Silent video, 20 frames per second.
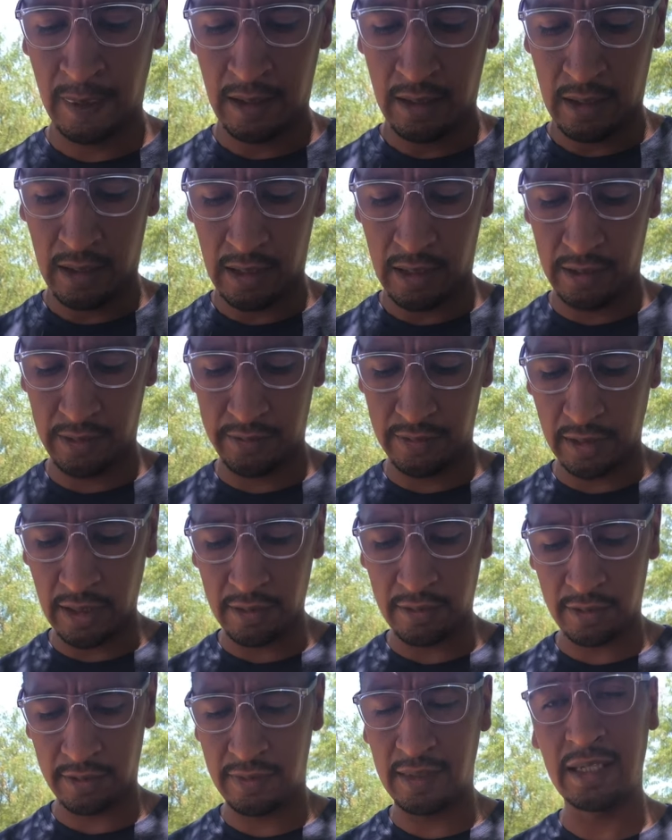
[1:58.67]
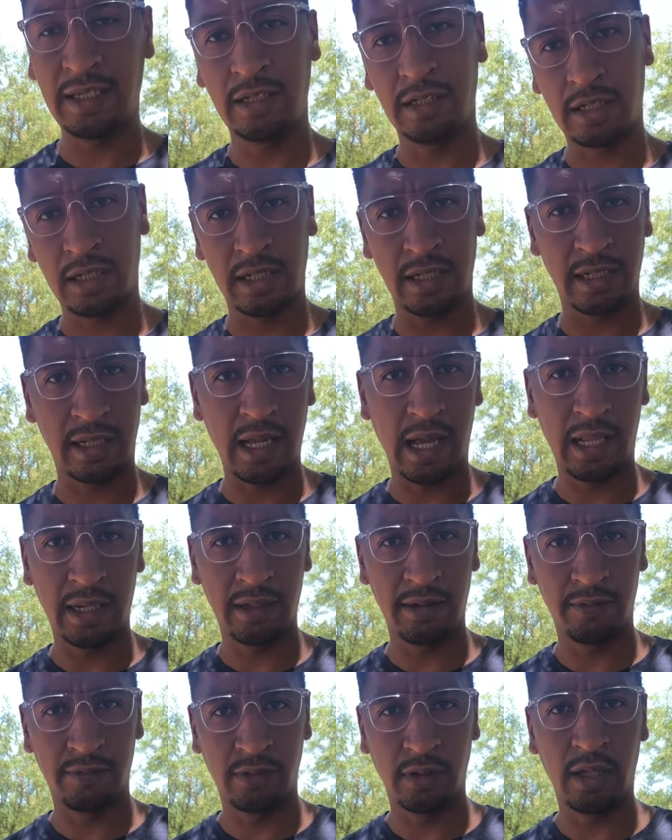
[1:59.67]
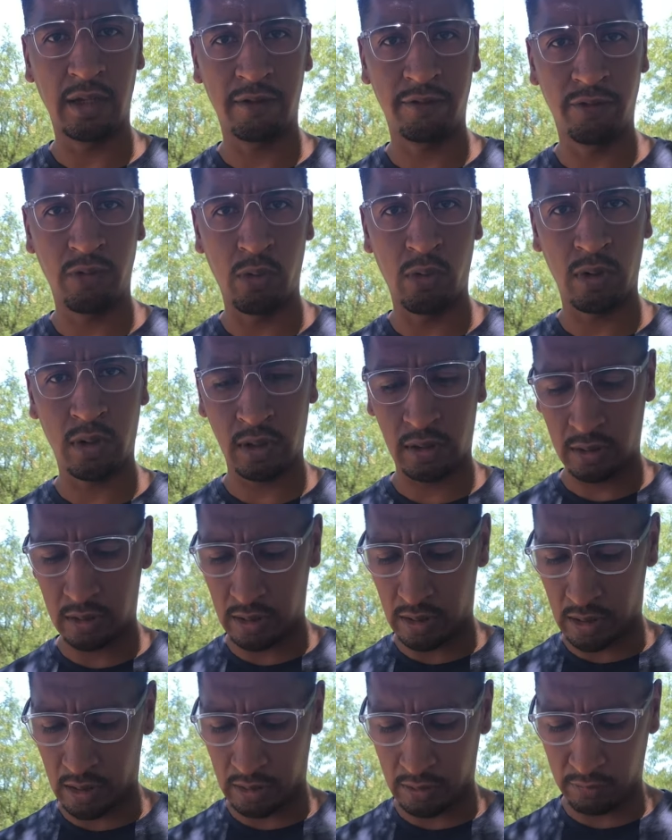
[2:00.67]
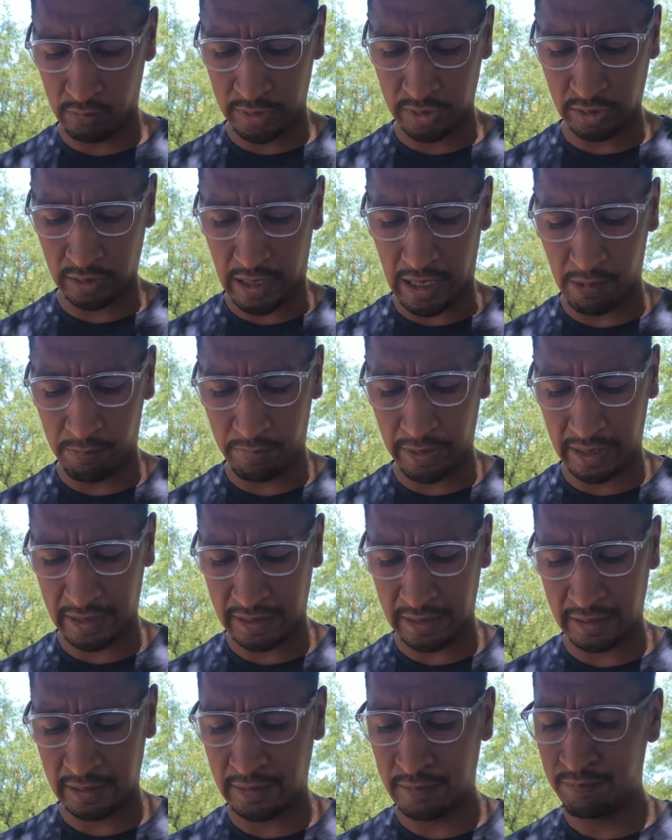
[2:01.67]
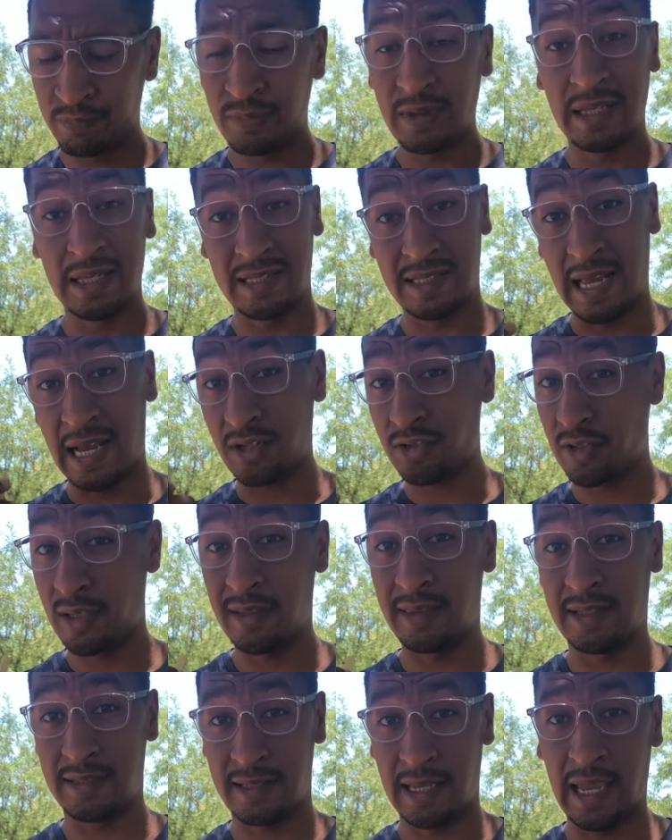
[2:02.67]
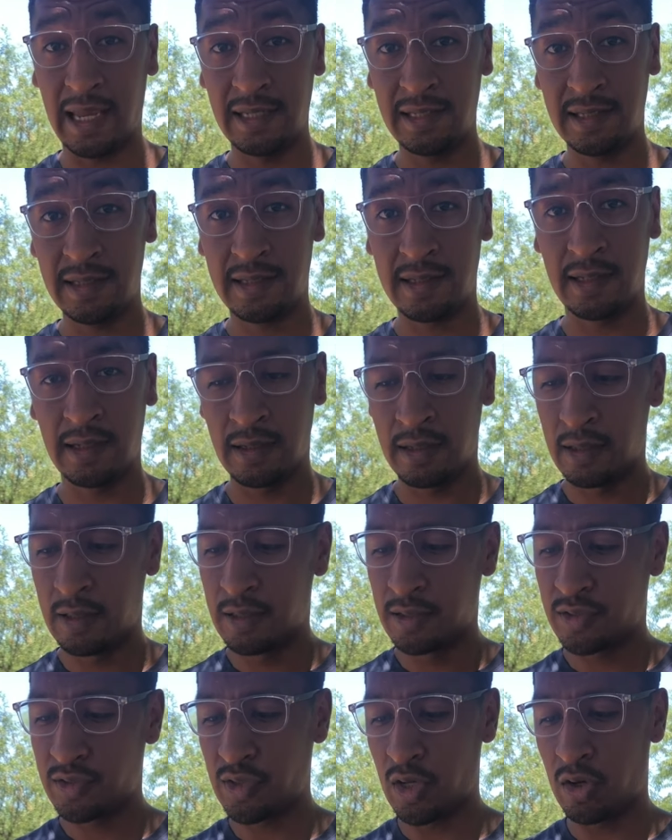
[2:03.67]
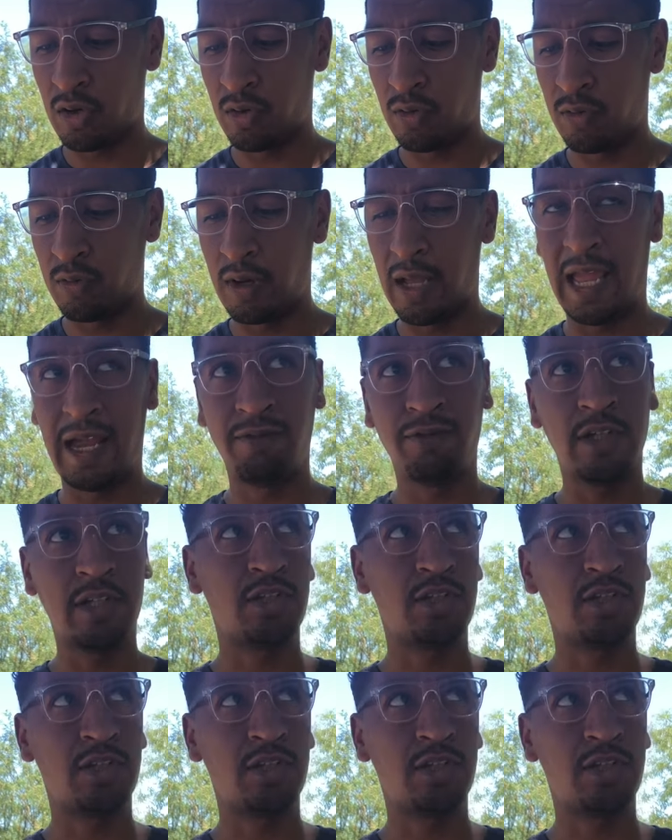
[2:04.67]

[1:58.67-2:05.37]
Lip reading: The other thing you're going to kind of look for when you're out picking is actually the taste. So every